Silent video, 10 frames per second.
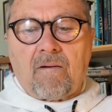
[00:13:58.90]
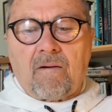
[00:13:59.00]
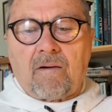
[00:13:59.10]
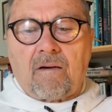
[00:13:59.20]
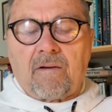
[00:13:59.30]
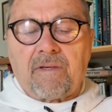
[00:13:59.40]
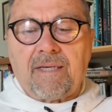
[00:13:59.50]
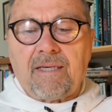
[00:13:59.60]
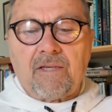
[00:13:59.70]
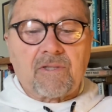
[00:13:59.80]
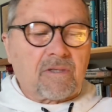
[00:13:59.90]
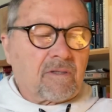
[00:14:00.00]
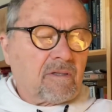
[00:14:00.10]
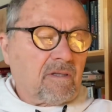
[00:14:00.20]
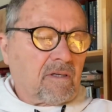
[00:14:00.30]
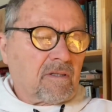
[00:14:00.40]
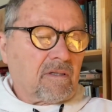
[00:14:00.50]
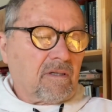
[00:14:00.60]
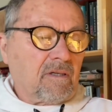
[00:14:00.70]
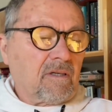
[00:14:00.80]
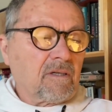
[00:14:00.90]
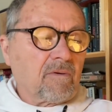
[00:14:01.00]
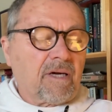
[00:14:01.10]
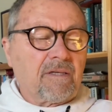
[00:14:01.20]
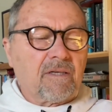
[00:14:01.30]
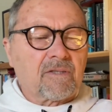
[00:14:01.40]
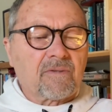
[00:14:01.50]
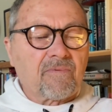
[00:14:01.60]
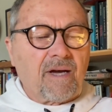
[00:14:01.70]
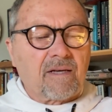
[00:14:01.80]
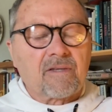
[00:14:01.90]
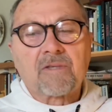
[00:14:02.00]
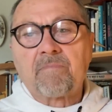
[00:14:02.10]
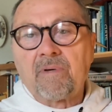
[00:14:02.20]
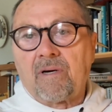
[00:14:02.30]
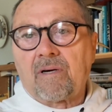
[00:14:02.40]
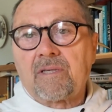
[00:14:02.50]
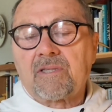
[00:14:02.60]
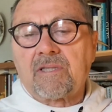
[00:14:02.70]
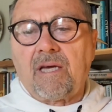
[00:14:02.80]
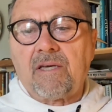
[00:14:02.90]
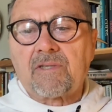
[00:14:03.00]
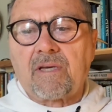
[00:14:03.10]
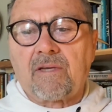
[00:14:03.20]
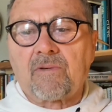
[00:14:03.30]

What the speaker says: the East and Hindu ideas. In fact, this book states that